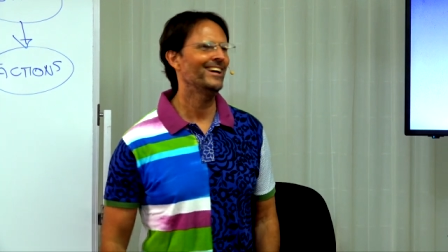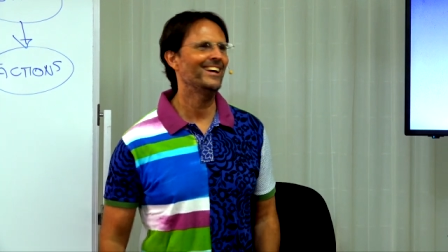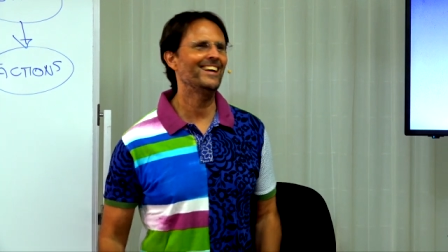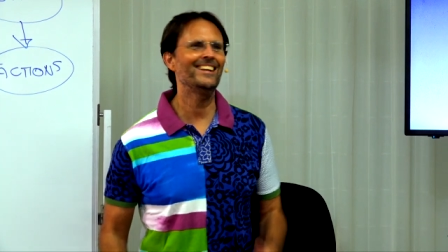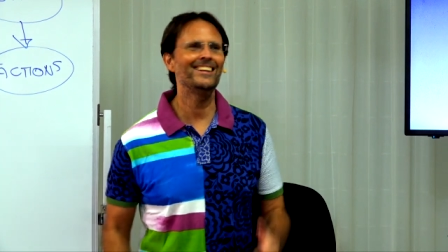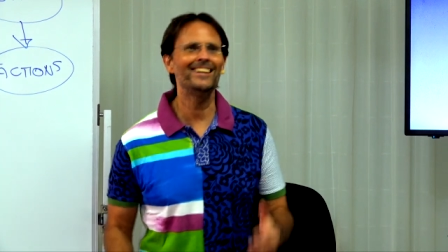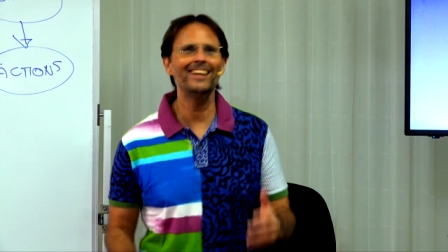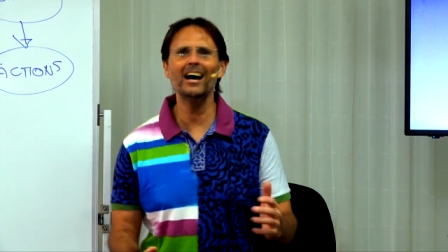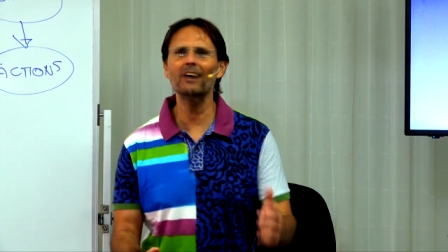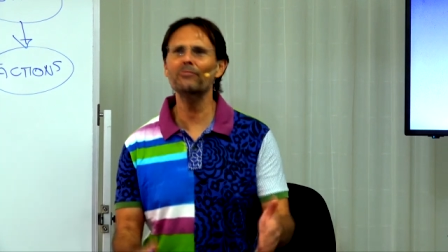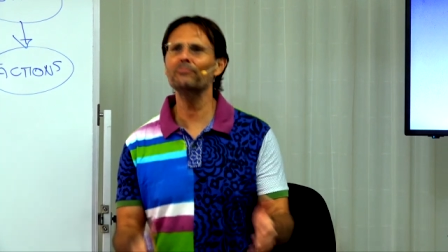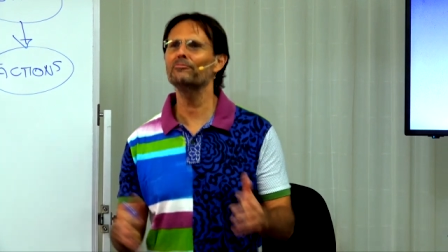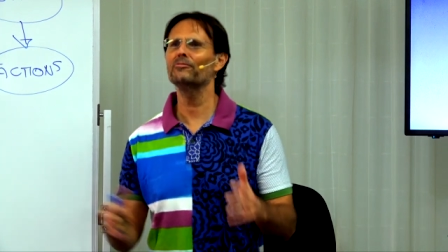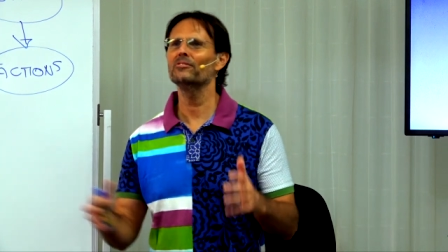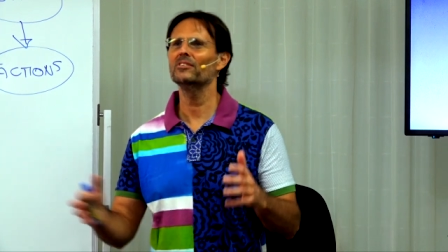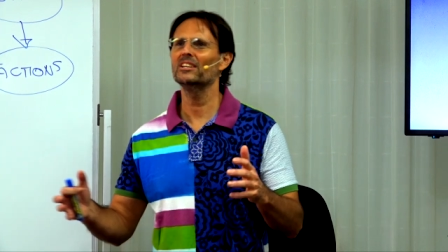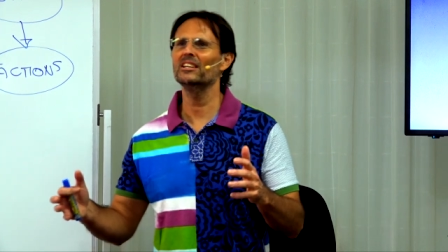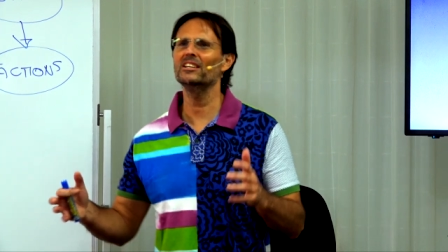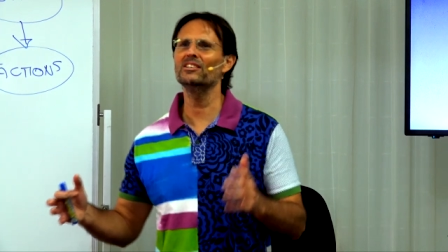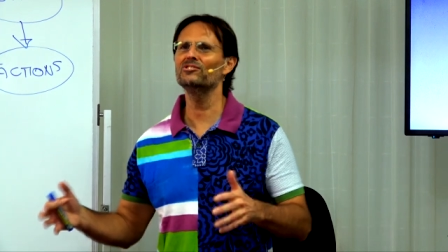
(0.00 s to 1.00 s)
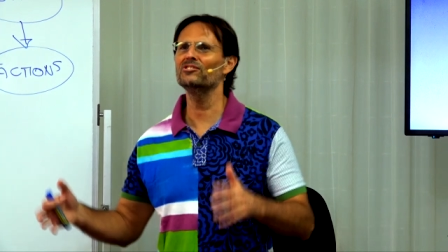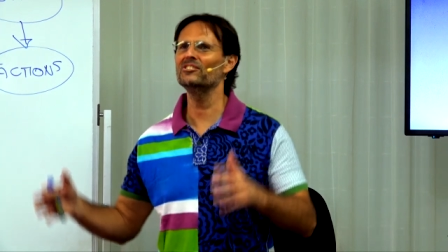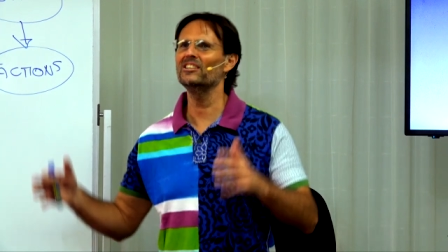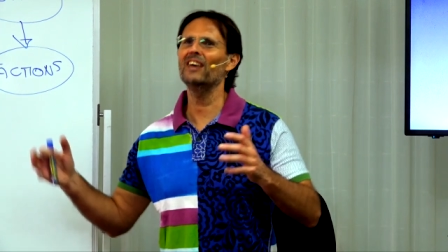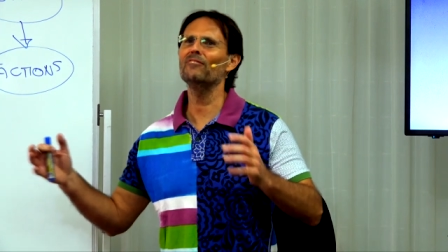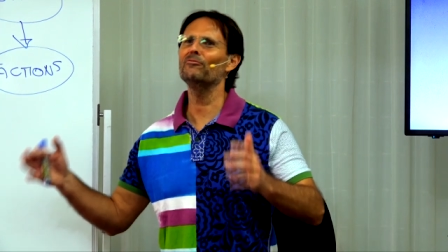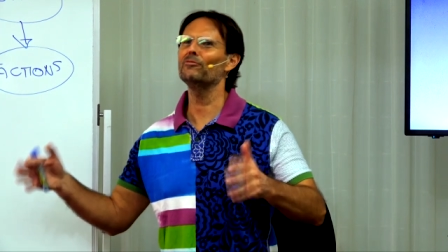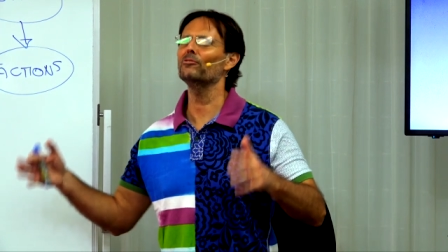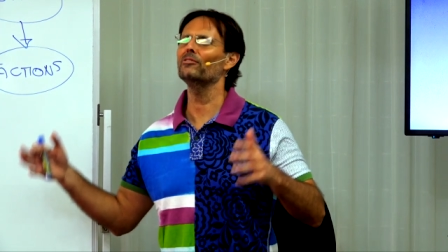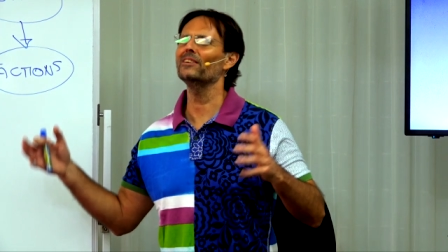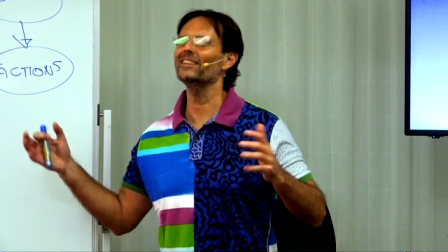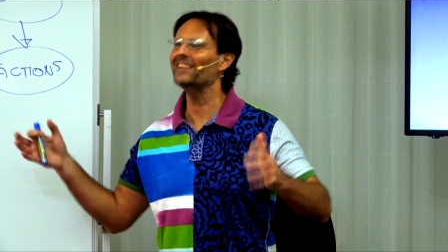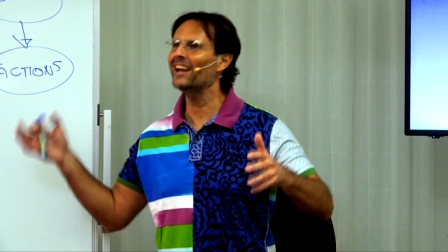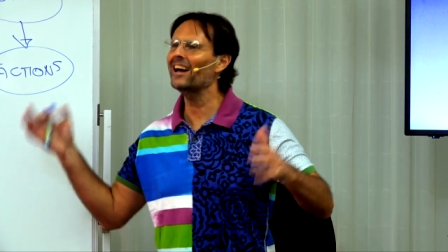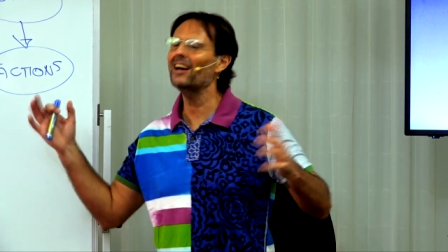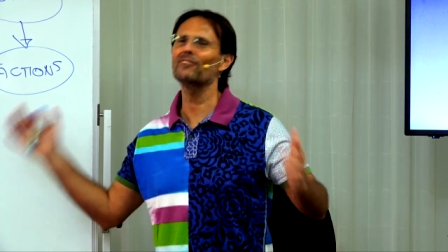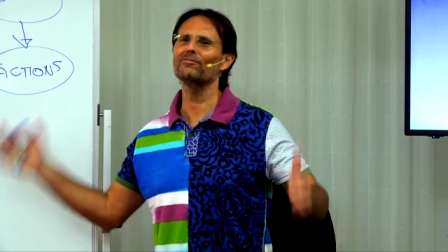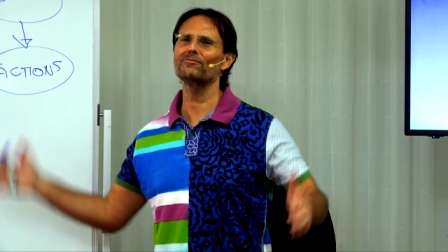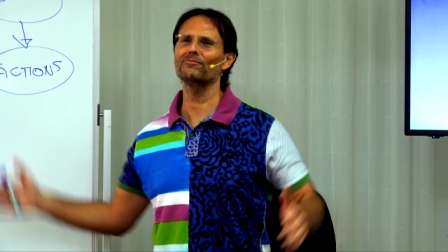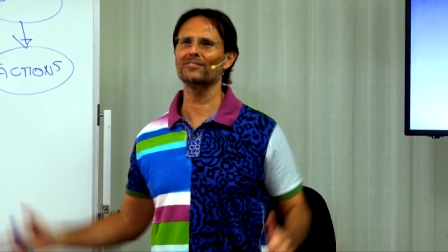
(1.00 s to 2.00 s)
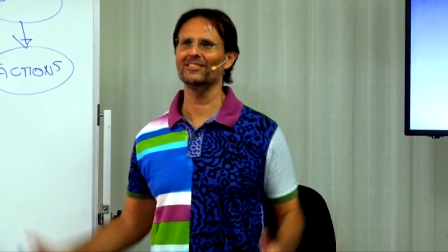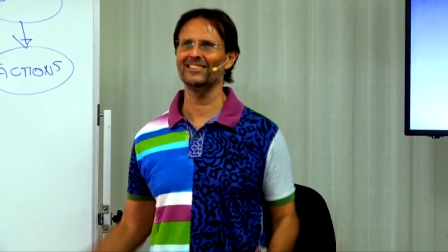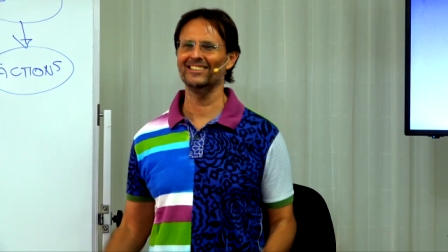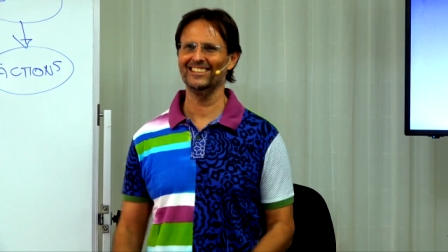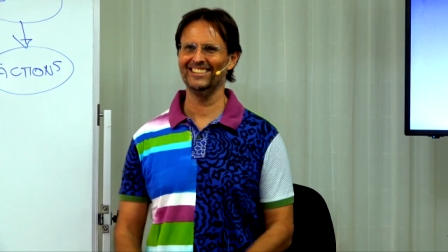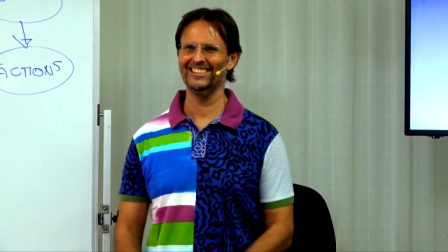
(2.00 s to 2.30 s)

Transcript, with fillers: Enough is never enough.